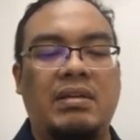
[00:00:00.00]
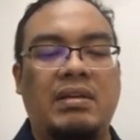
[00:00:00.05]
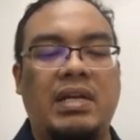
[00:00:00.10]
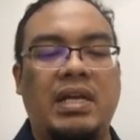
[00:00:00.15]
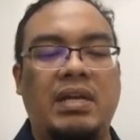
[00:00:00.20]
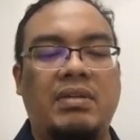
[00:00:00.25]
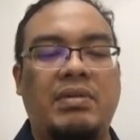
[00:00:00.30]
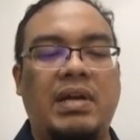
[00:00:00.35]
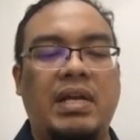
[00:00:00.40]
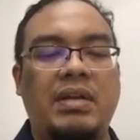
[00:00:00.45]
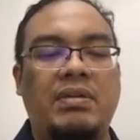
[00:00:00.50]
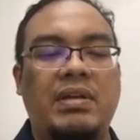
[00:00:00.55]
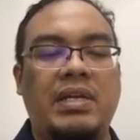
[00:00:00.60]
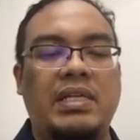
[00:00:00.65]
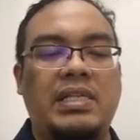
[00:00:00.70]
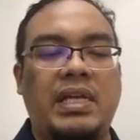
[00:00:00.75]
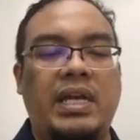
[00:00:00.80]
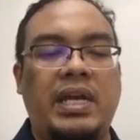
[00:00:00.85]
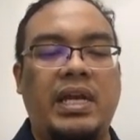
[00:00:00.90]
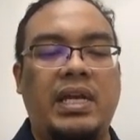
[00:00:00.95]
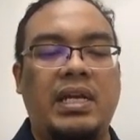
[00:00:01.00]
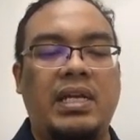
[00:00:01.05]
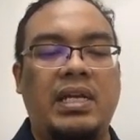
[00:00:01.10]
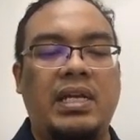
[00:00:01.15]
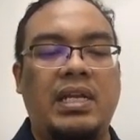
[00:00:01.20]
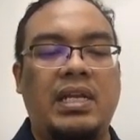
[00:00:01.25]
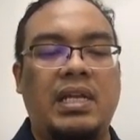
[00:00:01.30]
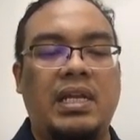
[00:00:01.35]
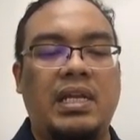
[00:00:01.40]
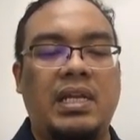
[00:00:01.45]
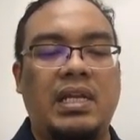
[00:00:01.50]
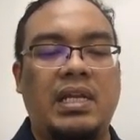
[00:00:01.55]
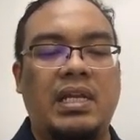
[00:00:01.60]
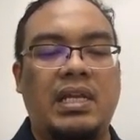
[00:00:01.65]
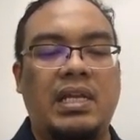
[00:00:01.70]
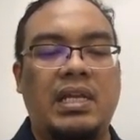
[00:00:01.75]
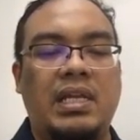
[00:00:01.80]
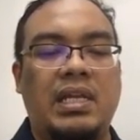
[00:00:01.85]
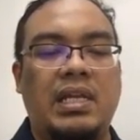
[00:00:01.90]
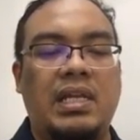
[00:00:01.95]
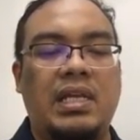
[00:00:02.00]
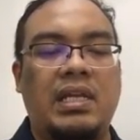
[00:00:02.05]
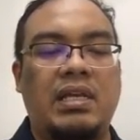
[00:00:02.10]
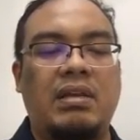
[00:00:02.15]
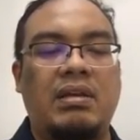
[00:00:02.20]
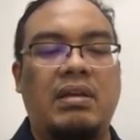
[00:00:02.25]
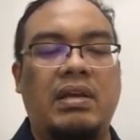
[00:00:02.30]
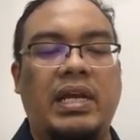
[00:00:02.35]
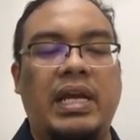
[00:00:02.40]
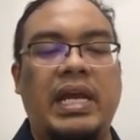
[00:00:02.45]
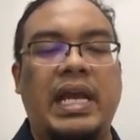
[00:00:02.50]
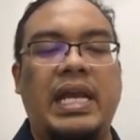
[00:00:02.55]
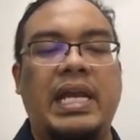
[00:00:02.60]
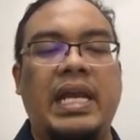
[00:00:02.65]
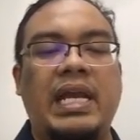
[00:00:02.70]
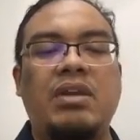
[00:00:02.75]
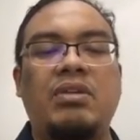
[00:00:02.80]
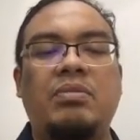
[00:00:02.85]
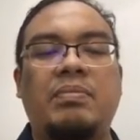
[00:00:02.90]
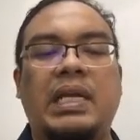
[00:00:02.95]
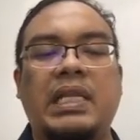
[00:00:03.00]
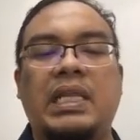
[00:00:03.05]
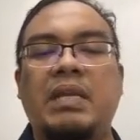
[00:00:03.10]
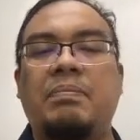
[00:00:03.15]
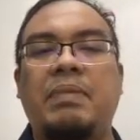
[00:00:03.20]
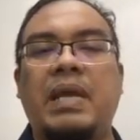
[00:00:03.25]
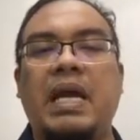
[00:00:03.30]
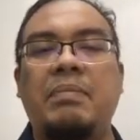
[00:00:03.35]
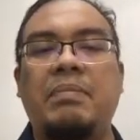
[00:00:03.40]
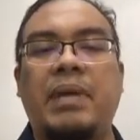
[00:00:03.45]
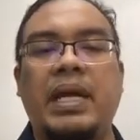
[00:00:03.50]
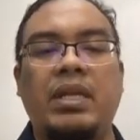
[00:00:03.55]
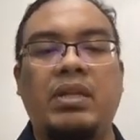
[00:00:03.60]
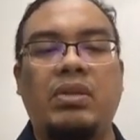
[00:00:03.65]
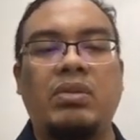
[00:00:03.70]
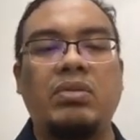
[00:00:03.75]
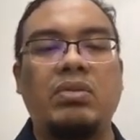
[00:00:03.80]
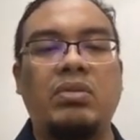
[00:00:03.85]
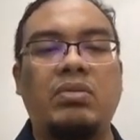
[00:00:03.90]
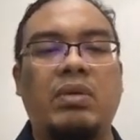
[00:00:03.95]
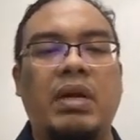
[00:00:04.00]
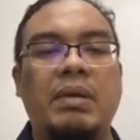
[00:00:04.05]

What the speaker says: Okay, 1 unit is 8. Okay, and then you multiply by 2.